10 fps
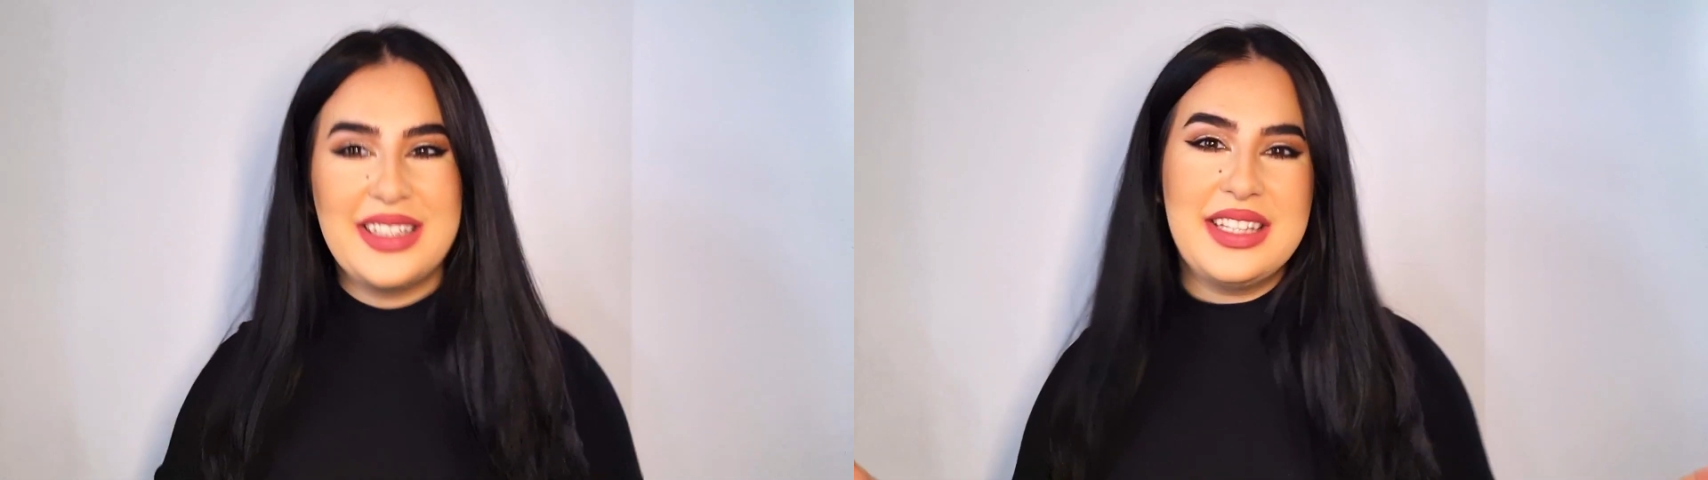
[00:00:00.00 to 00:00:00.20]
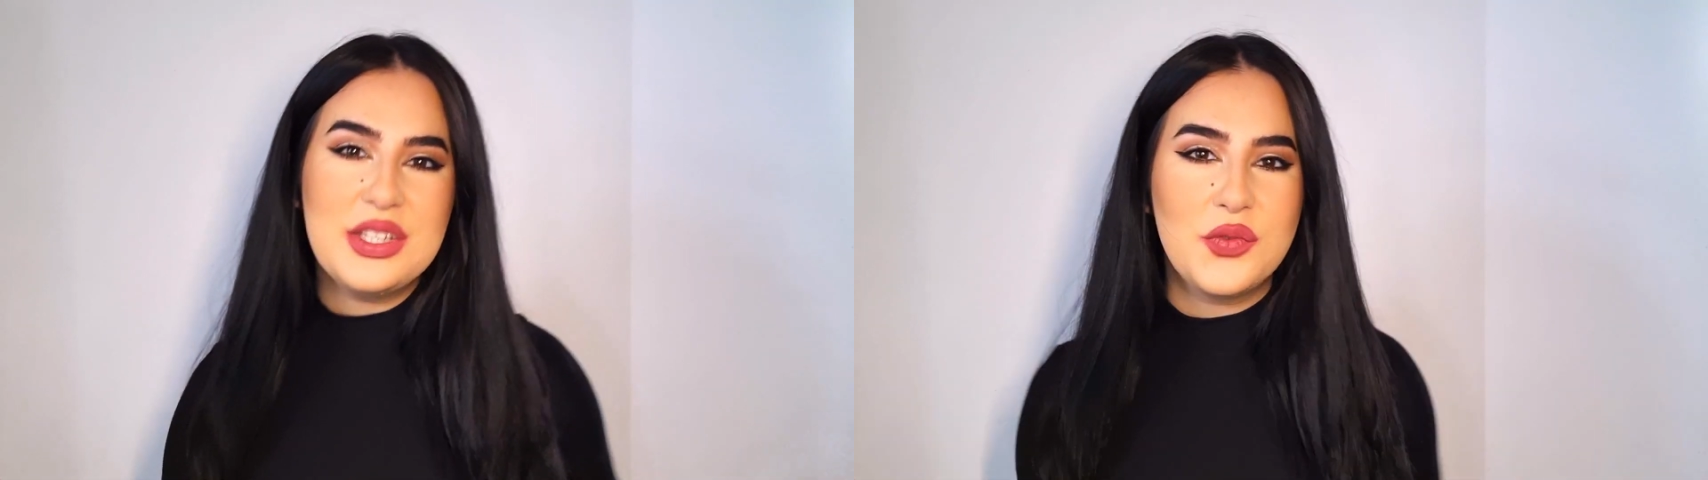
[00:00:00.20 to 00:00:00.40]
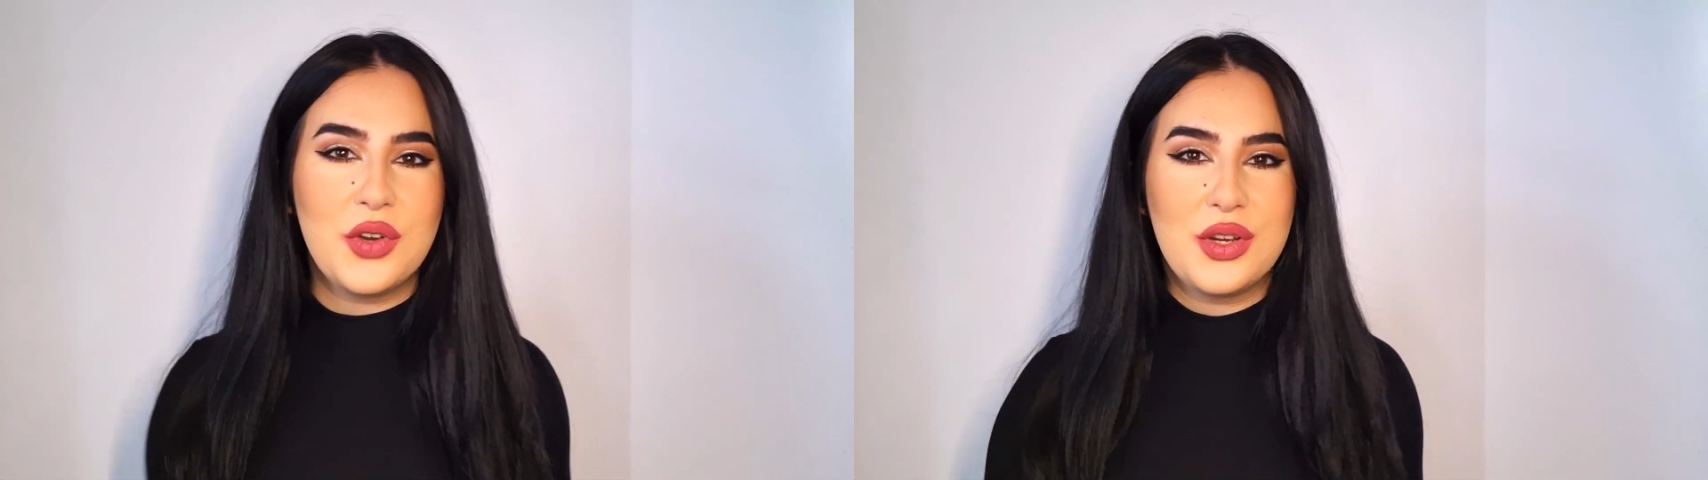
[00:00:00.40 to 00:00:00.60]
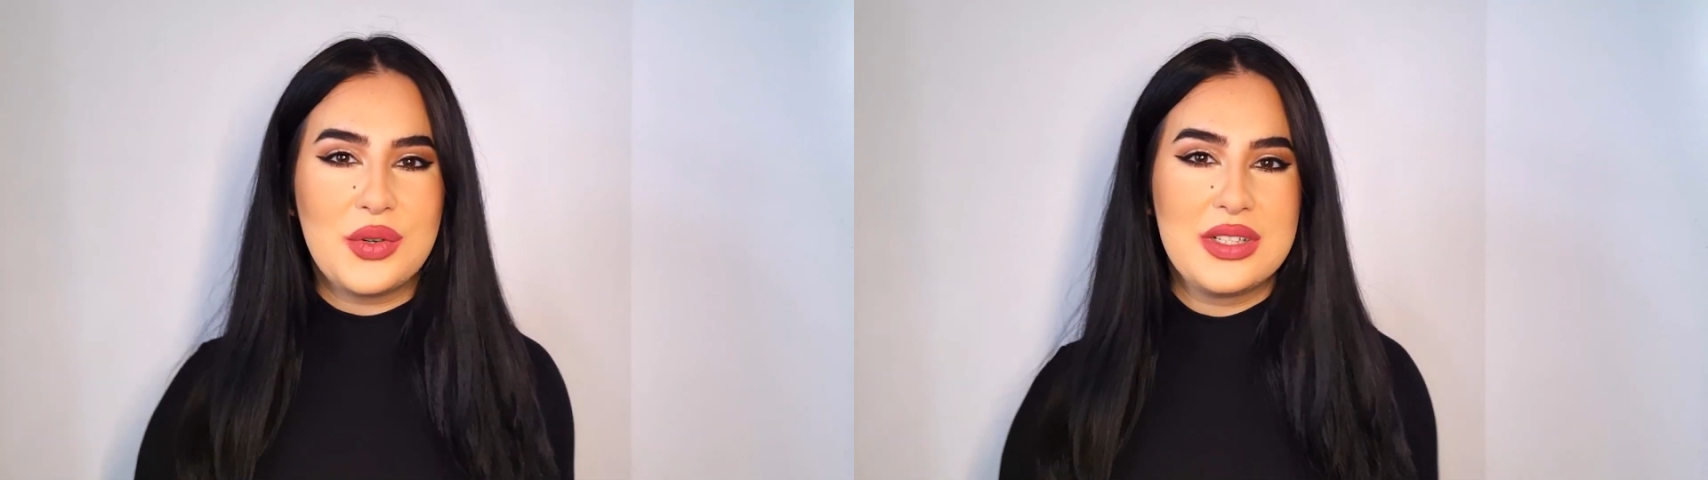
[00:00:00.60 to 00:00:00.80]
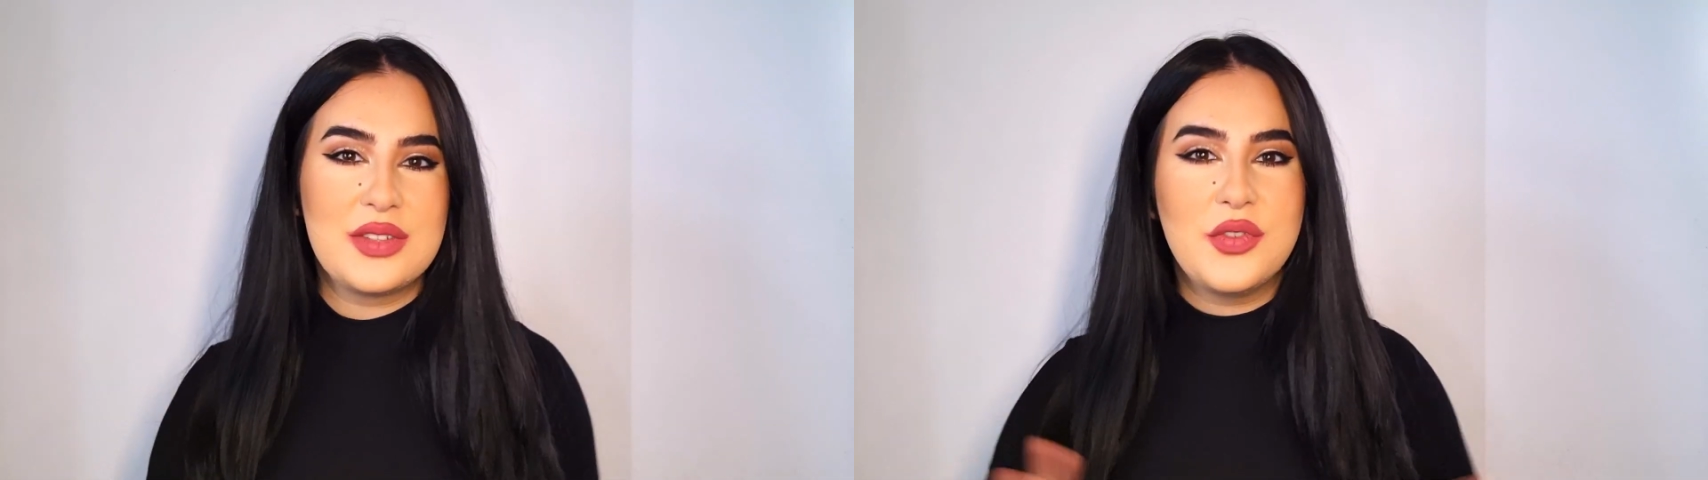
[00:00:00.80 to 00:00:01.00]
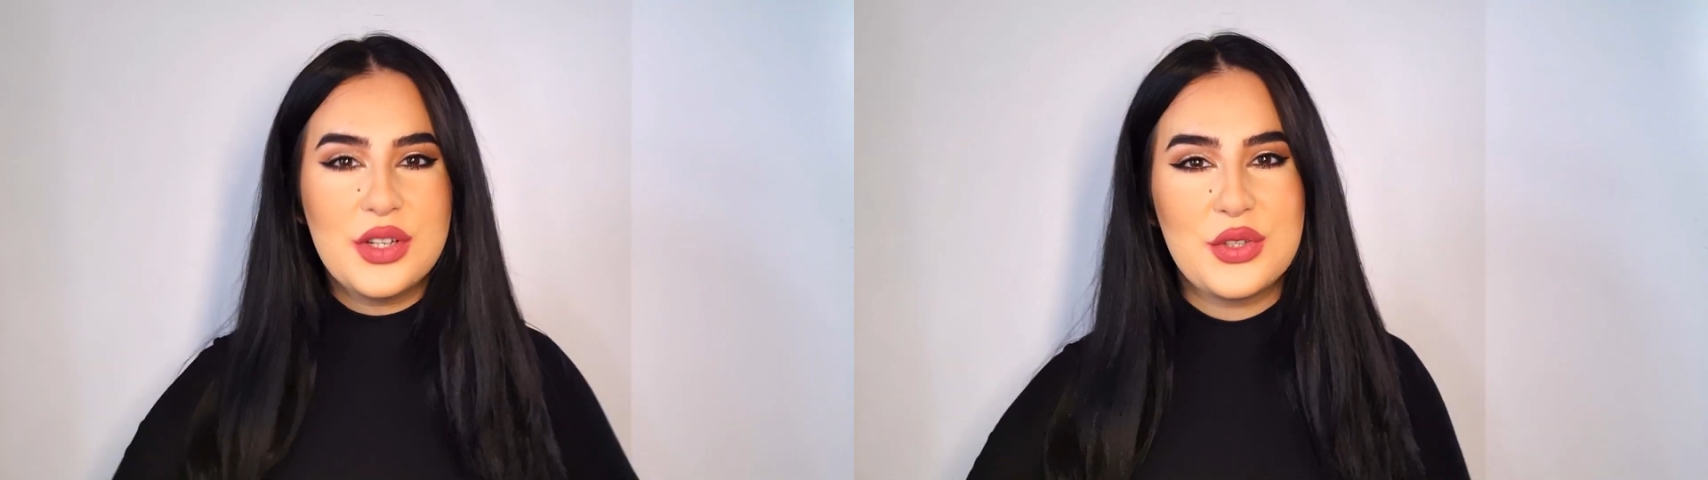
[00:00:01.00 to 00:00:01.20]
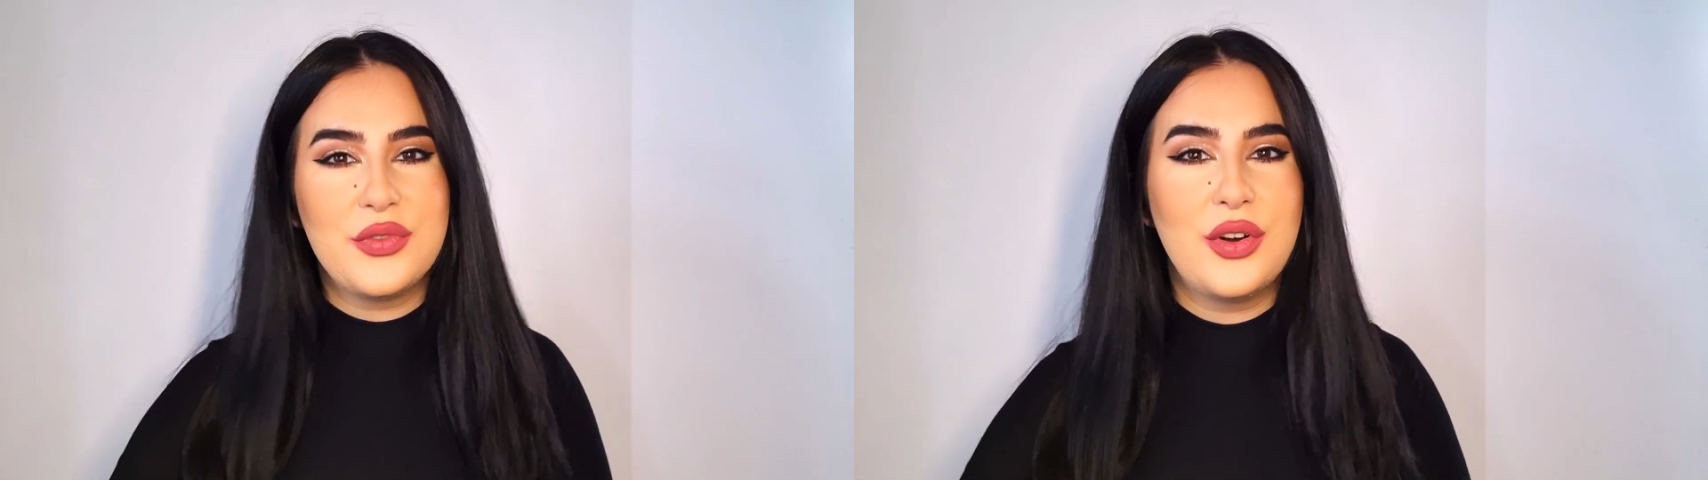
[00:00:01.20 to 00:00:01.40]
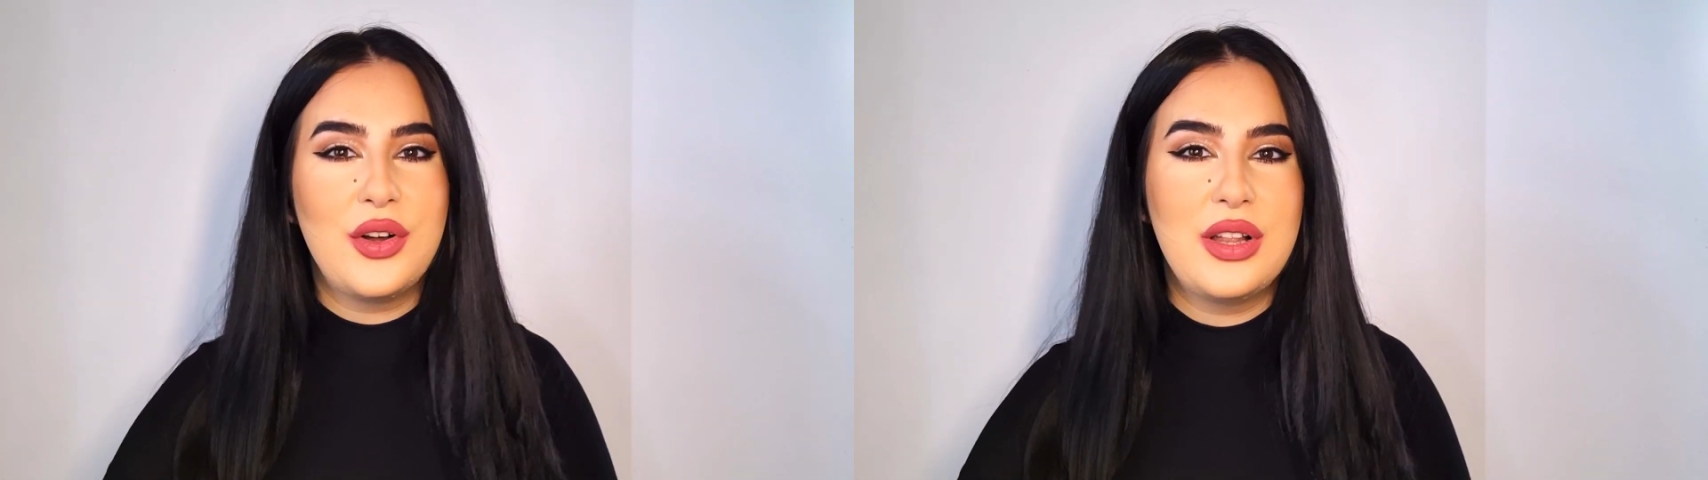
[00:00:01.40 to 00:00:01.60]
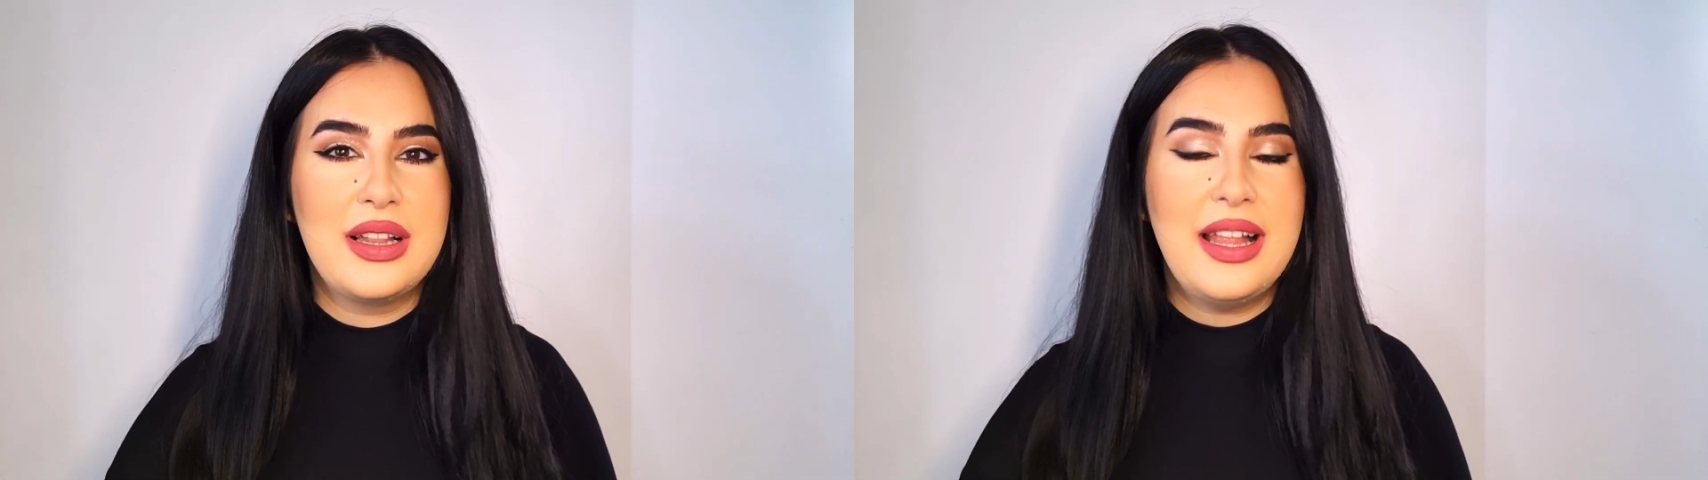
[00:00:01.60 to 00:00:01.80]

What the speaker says: this fragrance, first of all,